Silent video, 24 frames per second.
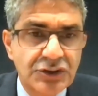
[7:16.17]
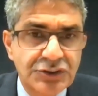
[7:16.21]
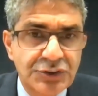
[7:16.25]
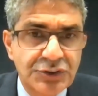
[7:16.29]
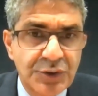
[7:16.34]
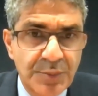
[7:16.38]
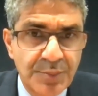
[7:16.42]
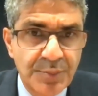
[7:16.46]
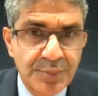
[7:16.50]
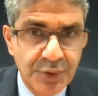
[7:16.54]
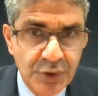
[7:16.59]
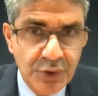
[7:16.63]
to
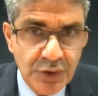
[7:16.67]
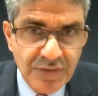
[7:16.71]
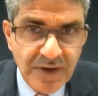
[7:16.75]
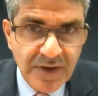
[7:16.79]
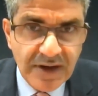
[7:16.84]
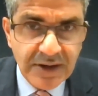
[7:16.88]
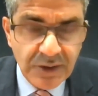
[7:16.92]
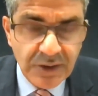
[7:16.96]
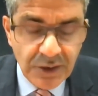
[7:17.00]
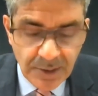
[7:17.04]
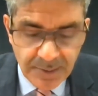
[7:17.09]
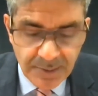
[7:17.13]
improve
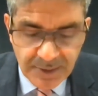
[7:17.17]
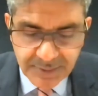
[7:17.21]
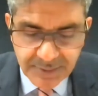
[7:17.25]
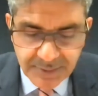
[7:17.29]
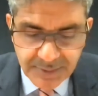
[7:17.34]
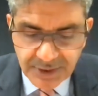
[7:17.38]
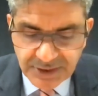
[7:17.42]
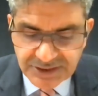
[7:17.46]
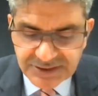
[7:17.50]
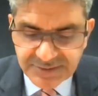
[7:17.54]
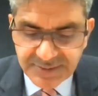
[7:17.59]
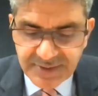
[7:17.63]
economic
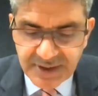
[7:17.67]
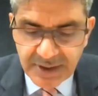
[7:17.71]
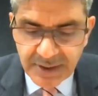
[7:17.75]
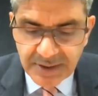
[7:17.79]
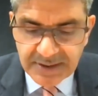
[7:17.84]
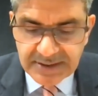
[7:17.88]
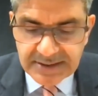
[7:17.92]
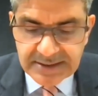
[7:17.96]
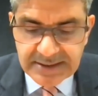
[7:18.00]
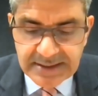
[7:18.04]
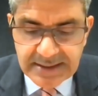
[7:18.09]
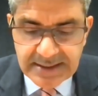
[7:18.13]

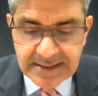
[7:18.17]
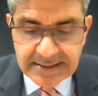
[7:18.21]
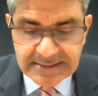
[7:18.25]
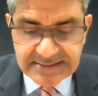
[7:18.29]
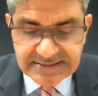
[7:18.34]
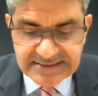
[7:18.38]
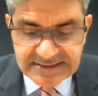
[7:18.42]
prosperity,